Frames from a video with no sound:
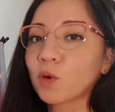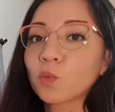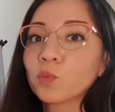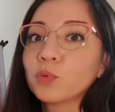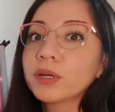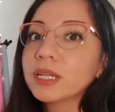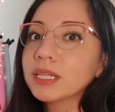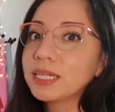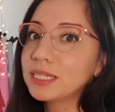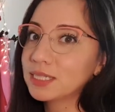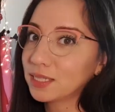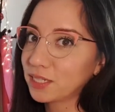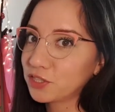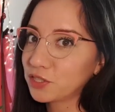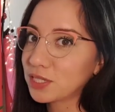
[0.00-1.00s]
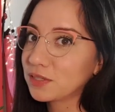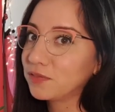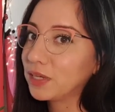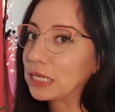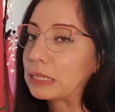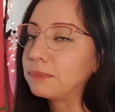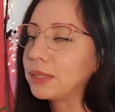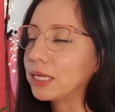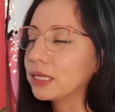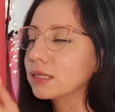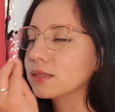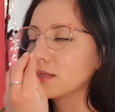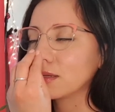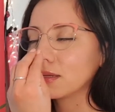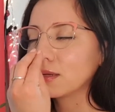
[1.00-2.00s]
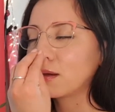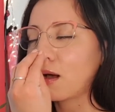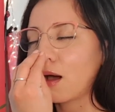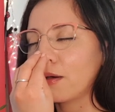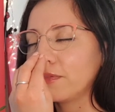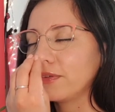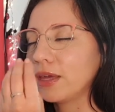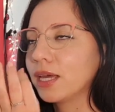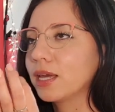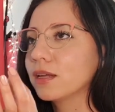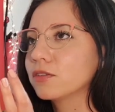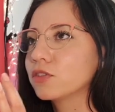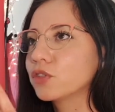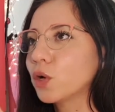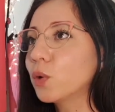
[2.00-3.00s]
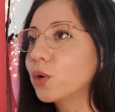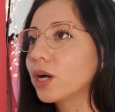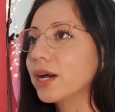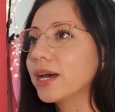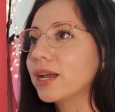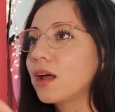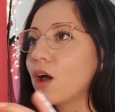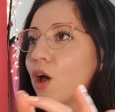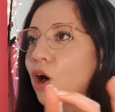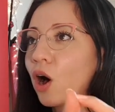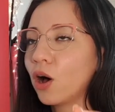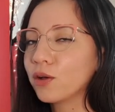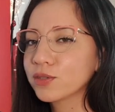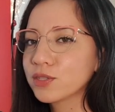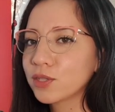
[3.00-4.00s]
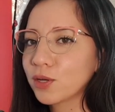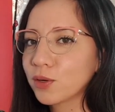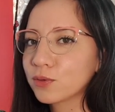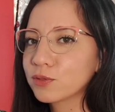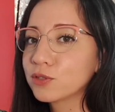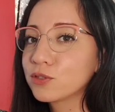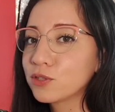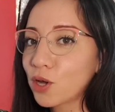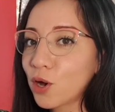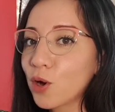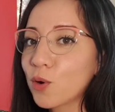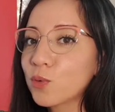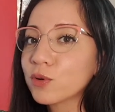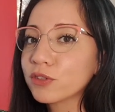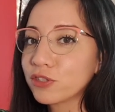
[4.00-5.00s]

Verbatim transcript: really delicious Vietnamese coffee. So good. Also so